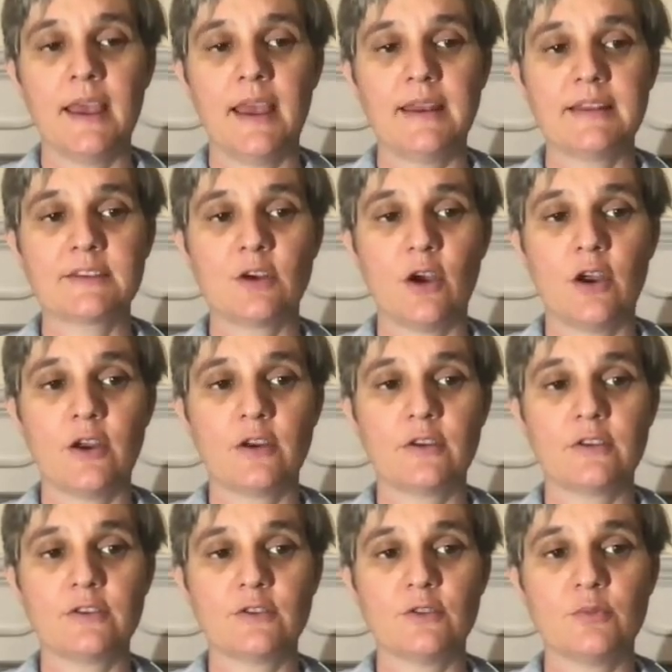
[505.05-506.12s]
And it's
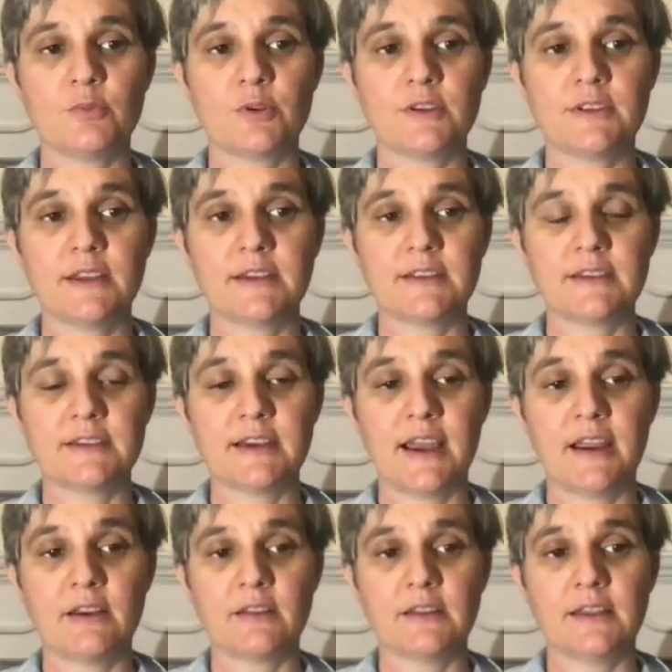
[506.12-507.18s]
hard to predict
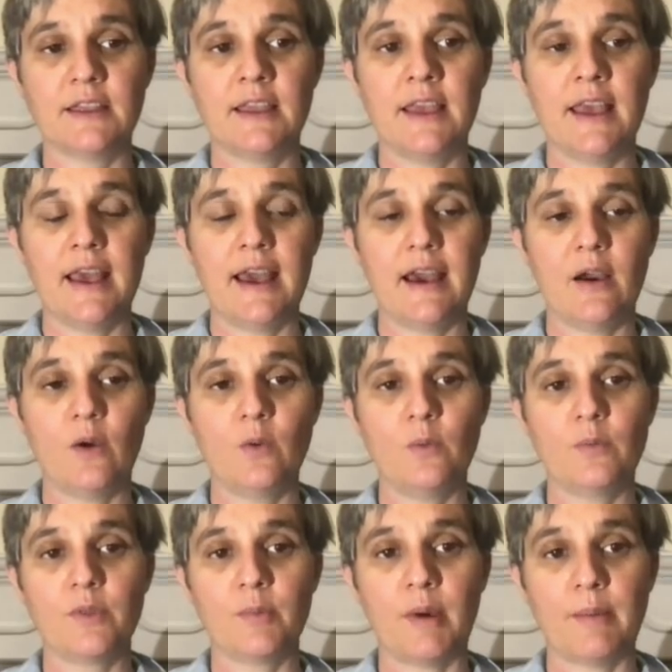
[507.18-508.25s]
entirely
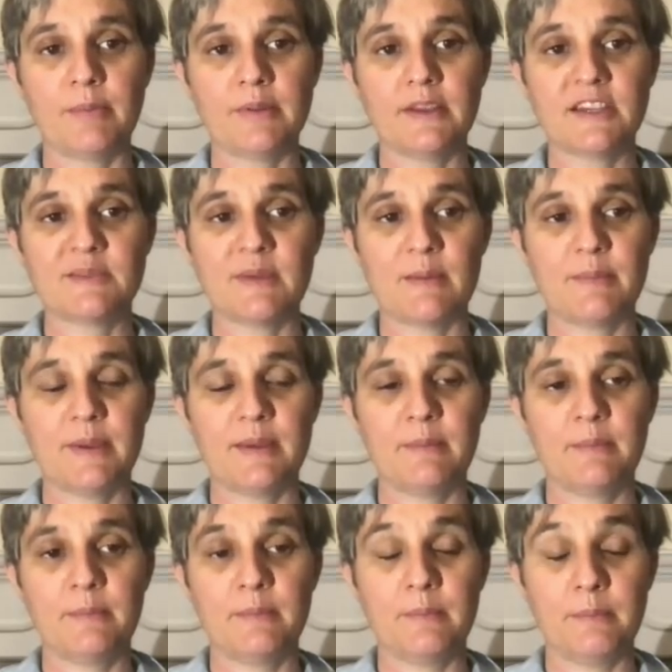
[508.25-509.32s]
how the population might be
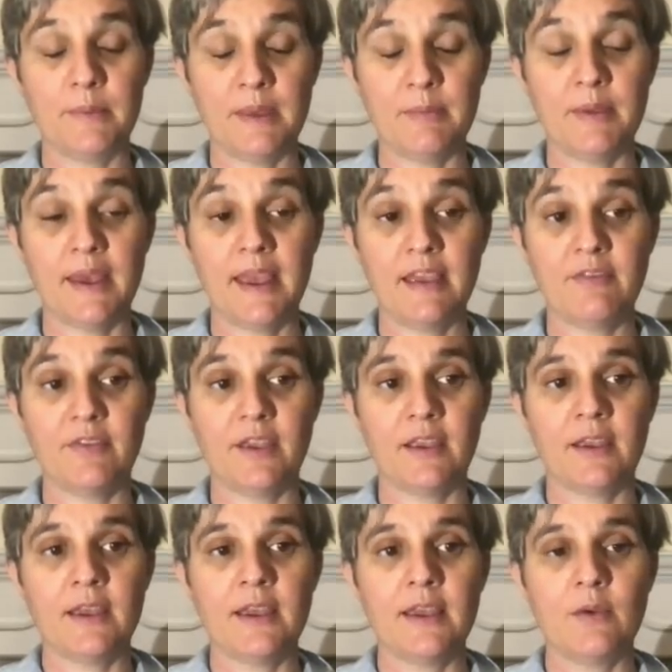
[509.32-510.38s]

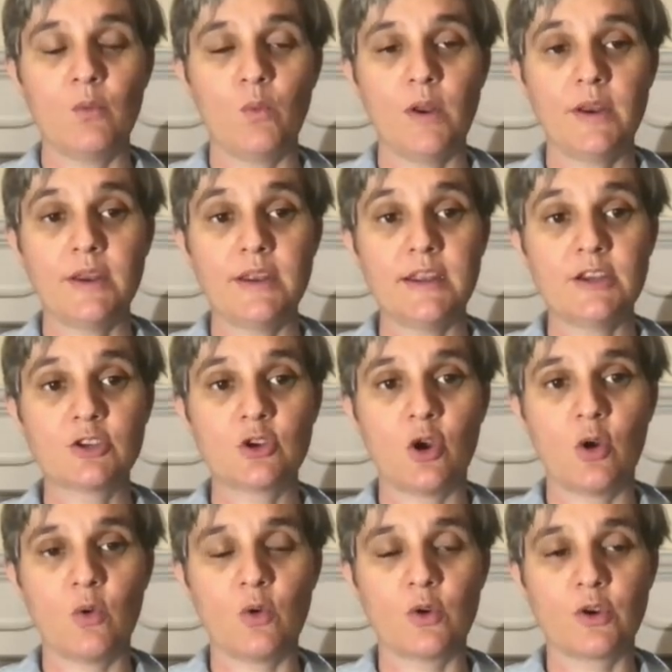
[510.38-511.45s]
behaving when in each
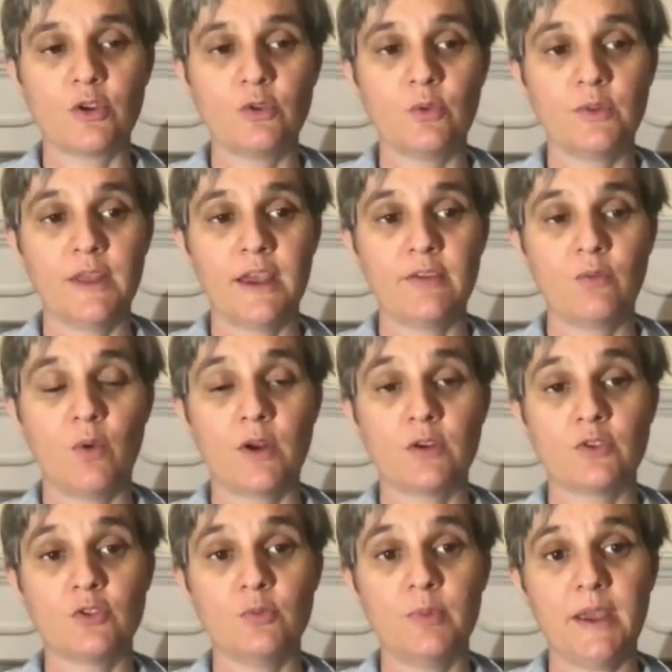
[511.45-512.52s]
cohort you only have 1 or
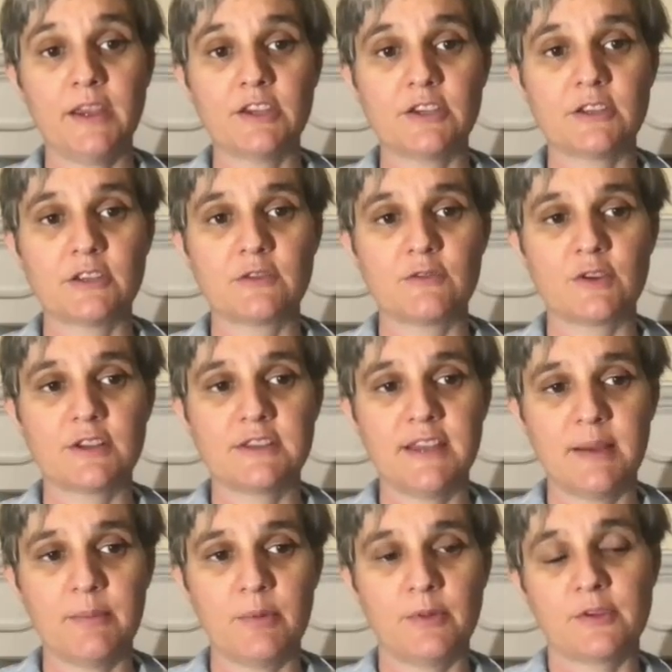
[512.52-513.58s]
2 patients. For
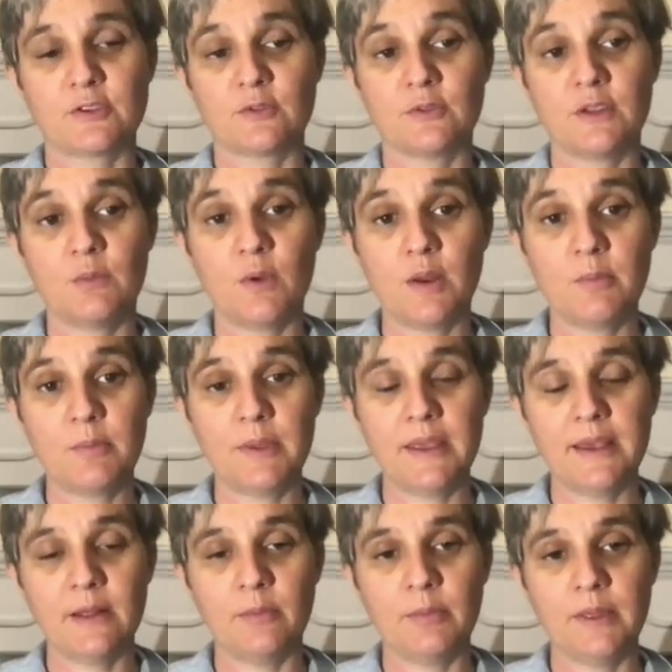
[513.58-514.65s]
example, there's only 1
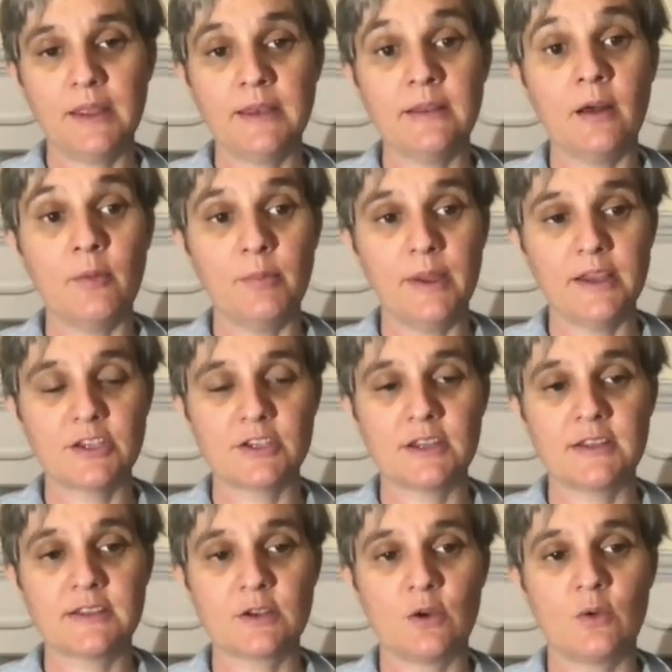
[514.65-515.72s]
PLP null patient in
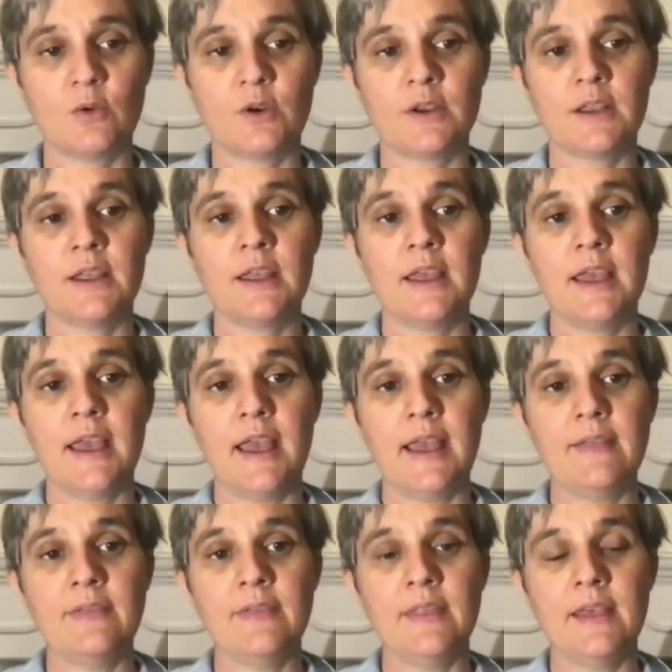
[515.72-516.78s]
this cohort,
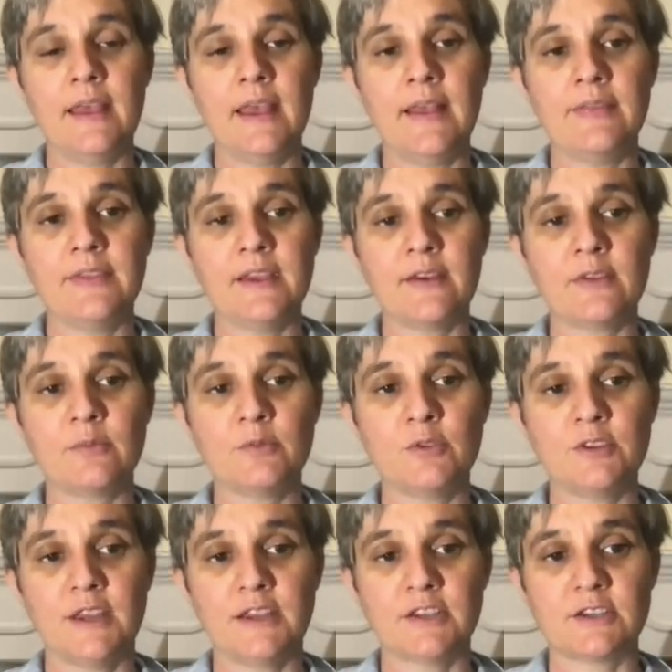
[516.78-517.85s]
and the other
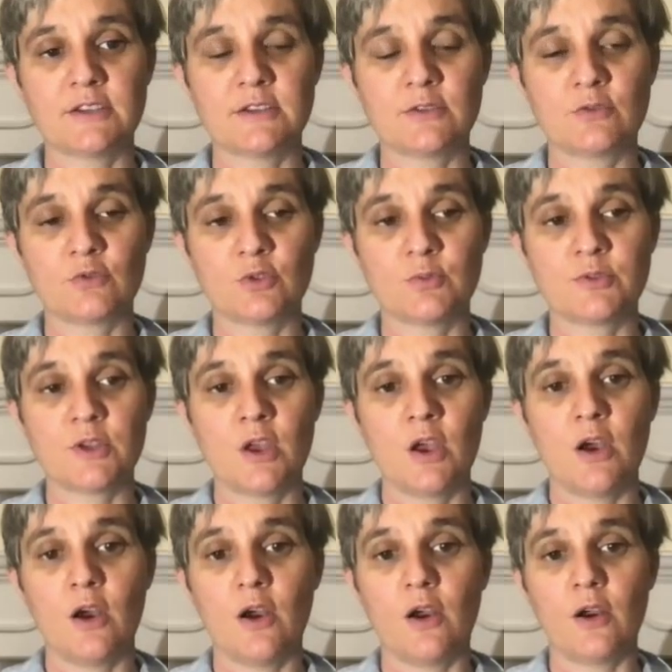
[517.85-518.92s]
mutation groups
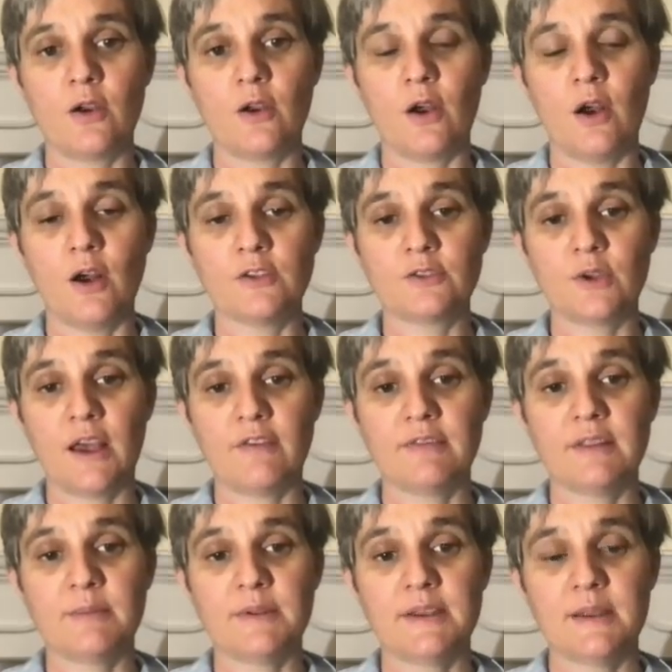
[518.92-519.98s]
also
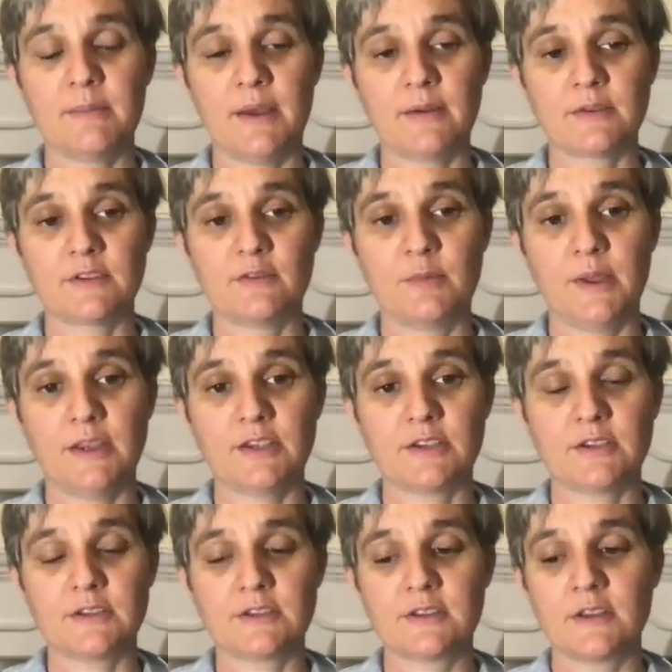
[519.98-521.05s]
have limited amounts of
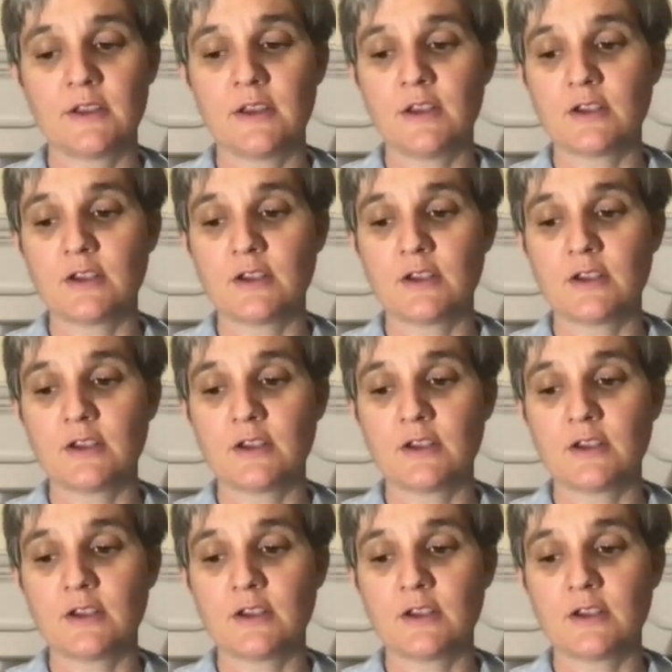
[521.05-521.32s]
patients.